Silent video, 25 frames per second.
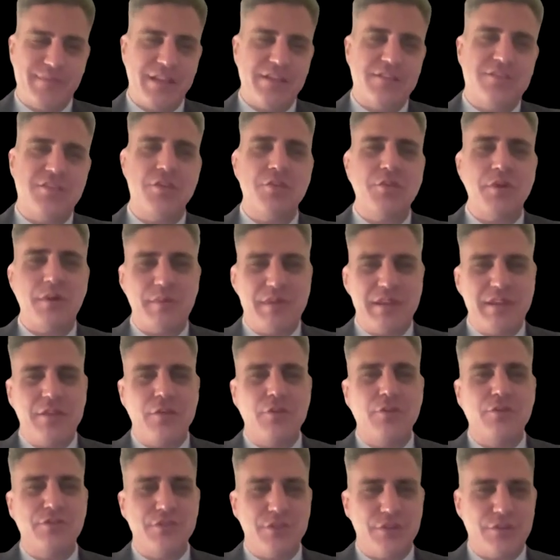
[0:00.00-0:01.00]
So, I mean,
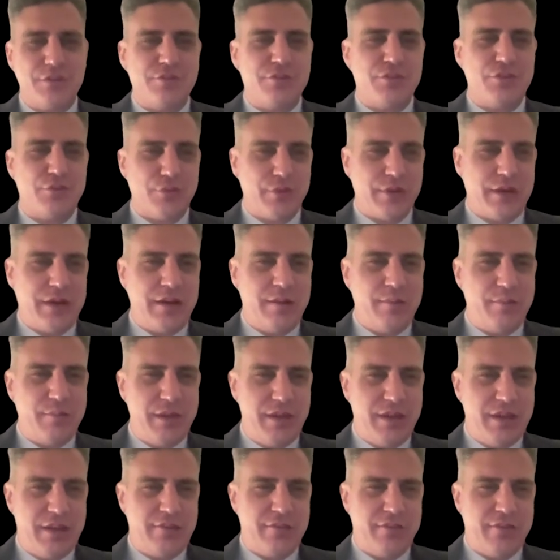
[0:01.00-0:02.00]
those are three
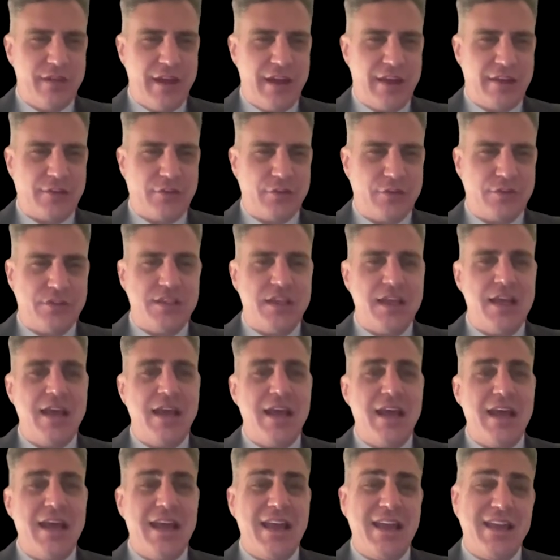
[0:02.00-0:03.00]
big factors.
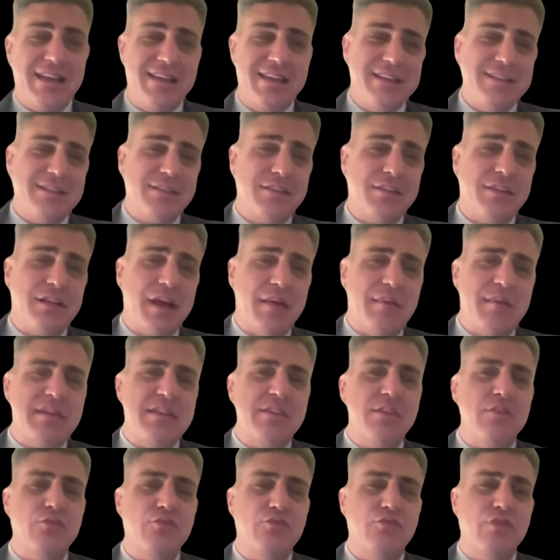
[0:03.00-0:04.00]
And I
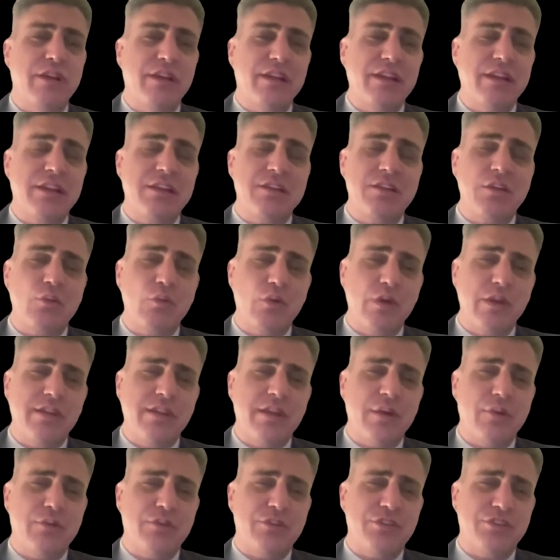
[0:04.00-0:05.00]
mean, really, the one
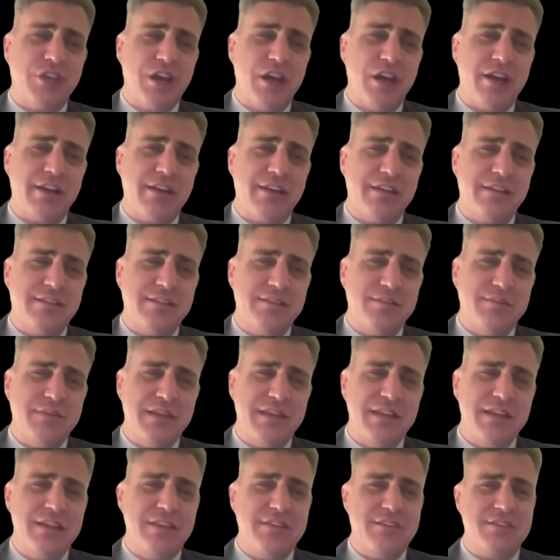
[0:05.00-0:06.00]
that was shocking to
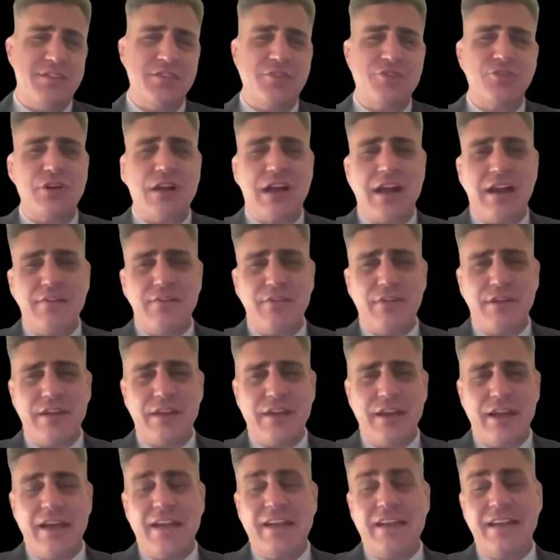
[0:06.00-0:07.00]
me is the
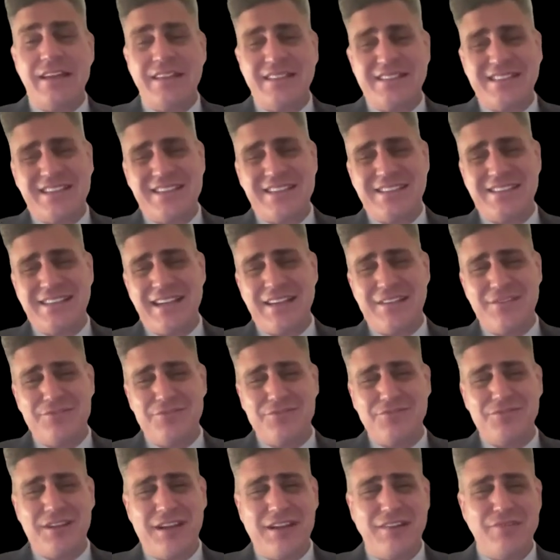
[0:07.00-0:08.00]
traveling. I guess because I
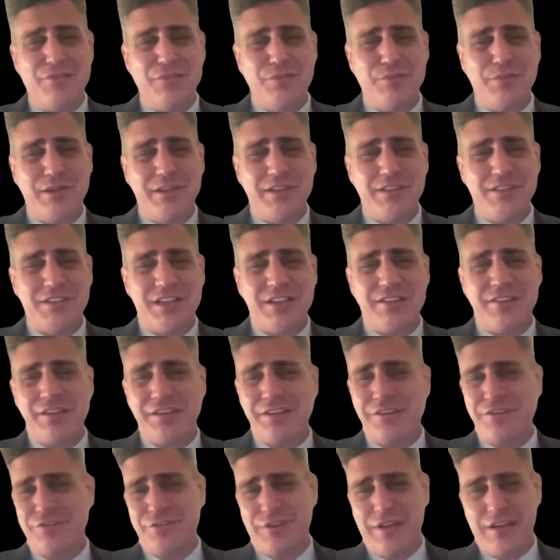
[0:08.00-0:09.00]
don't travel much, I
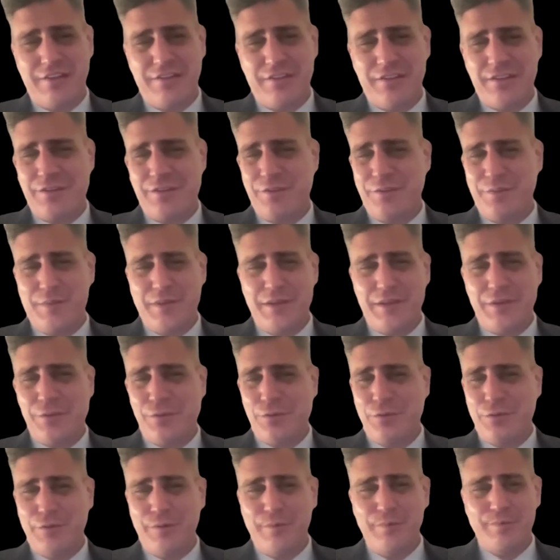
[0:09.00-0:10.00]
thought traveling would be
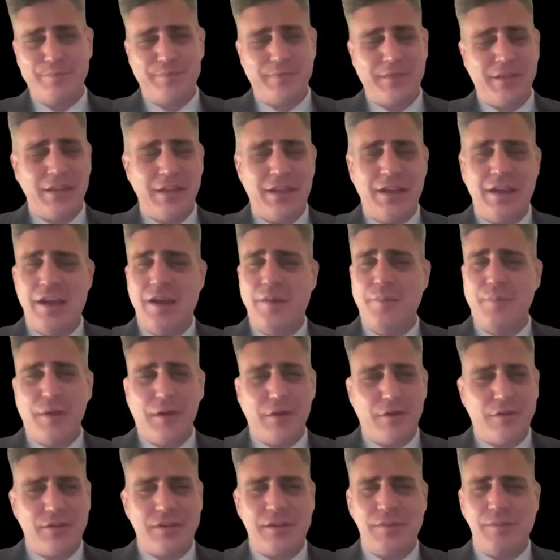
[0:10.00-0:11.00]
cool.
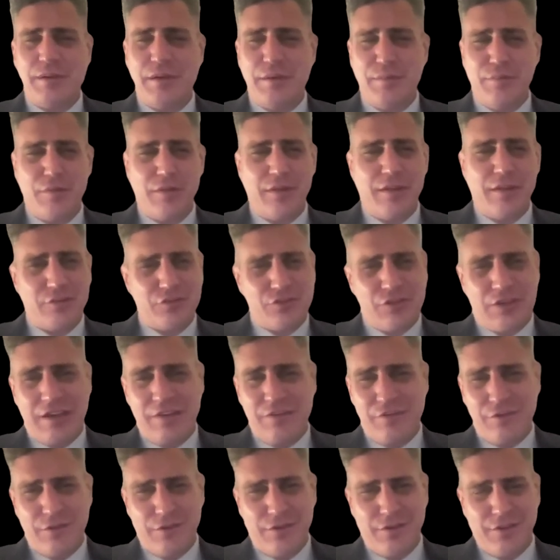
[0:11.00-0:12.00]
Apparently, people that
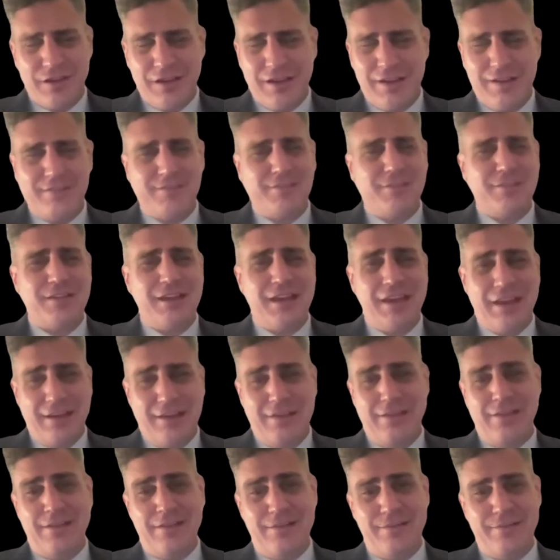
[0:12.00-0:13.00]
travel a lot
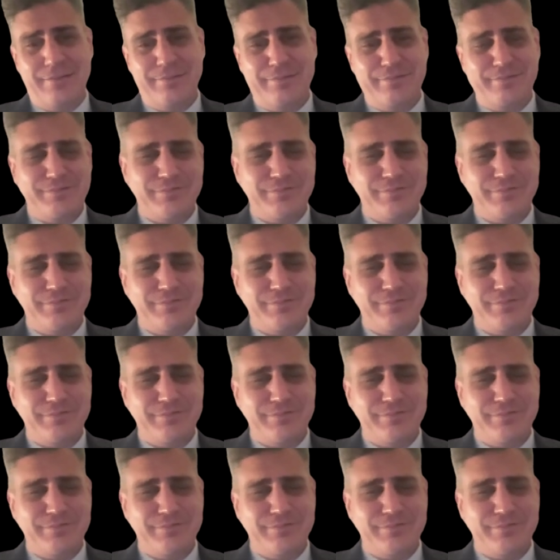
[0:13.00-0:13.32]
hate it.